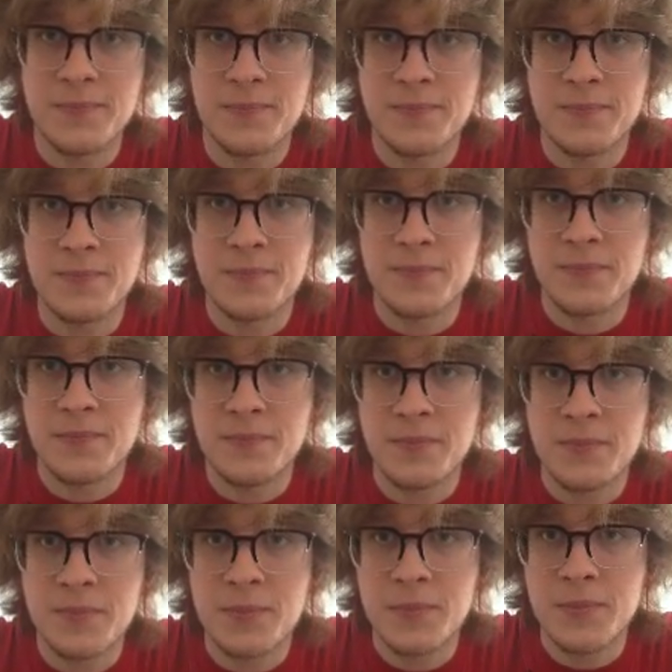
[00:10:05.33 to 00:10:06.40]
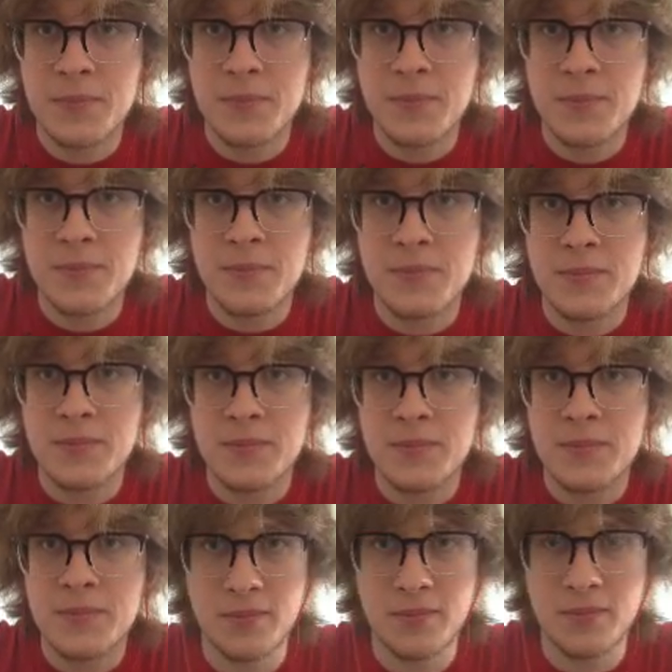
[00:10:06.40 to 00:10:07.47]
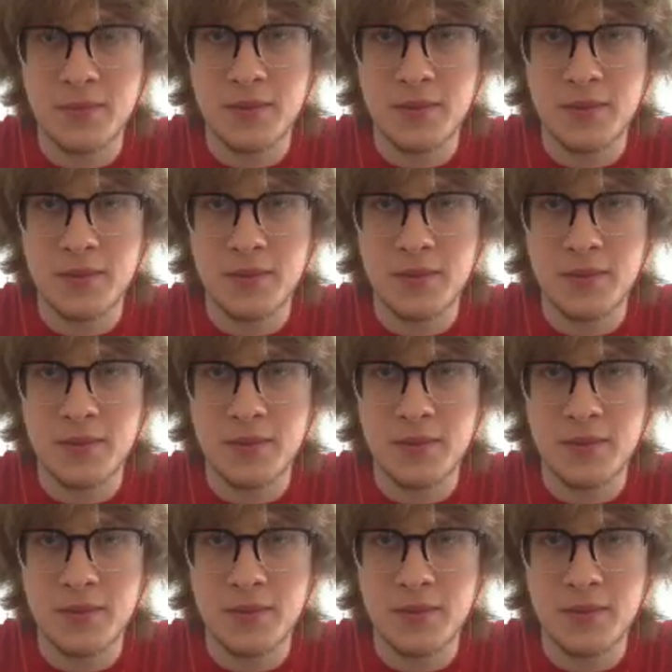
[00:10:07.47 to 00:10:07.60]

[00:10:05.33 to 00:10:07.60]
Nothing is said.